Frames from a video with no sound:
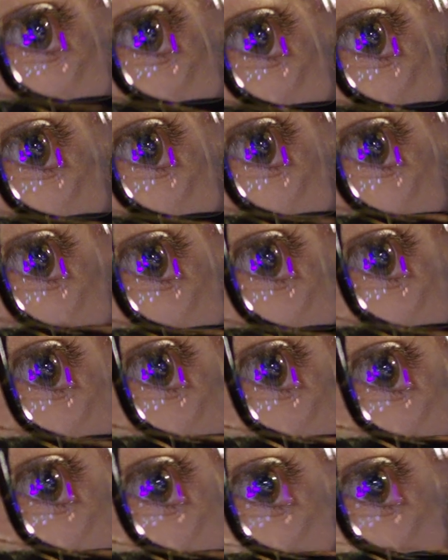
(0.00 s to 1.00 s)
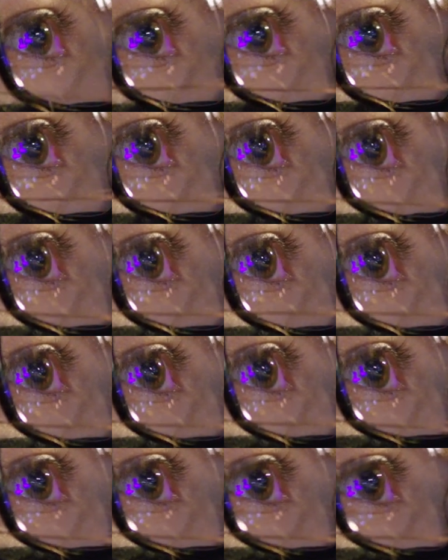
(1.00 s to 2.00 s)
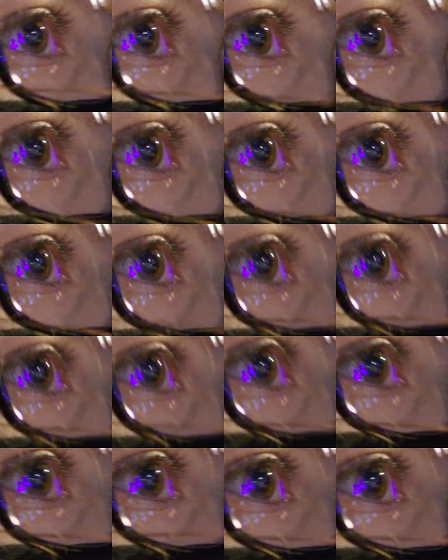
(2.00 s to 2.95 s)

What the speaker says: In low light, I shot up as high as 12,800